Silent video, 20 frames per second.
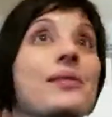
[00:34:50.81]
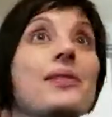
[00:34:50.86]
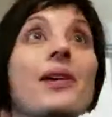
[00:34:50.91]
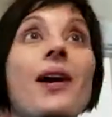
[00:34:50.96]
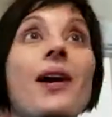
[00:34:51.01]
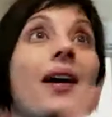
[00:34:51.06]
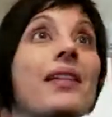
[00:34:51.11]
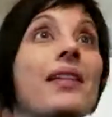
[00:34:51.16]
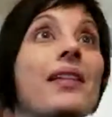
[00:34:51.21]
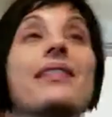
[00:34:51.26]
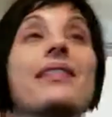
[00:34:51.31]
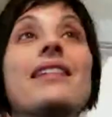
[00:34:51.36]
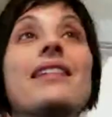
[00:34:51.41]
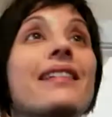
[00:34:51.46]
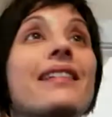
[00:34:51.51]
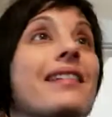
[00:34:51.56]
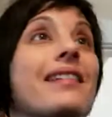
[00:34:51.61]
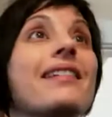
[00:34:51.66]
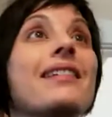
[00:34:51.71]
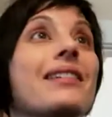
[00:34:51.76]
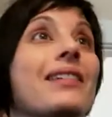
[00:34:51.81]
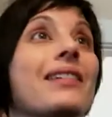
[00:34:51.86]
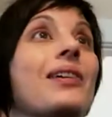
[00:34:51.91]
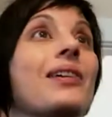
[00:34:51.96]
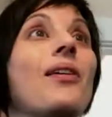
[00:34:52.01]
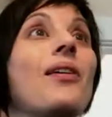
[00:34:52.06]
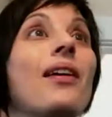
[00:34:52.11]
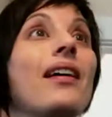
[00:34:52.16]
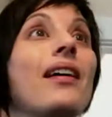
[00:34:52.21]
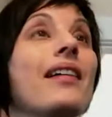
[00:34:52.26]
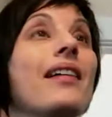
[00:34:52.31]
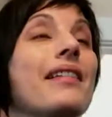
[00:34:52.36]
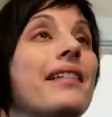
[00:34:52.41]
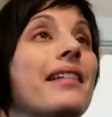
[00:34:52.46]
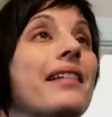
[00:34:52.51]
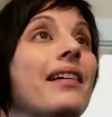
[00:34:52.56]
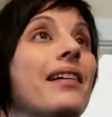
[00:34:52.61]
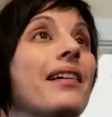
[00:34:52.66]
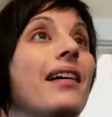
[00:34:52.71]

or not this is going to cause